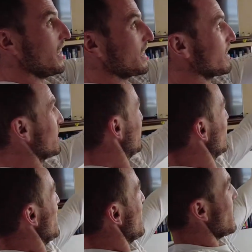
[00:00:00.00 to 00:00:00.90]
like,
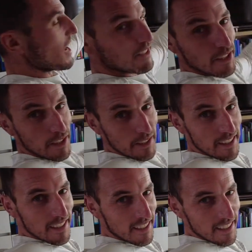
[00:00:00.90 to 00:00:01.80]
I don't know.
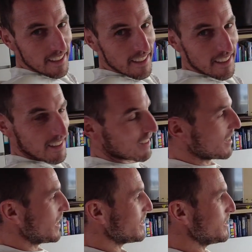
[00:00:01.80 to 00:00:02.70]

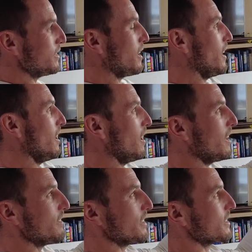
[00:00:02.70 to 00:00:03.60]
I
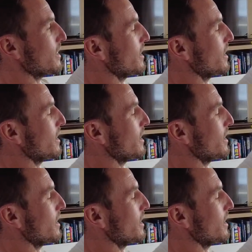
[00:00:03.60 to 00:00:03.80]
love this.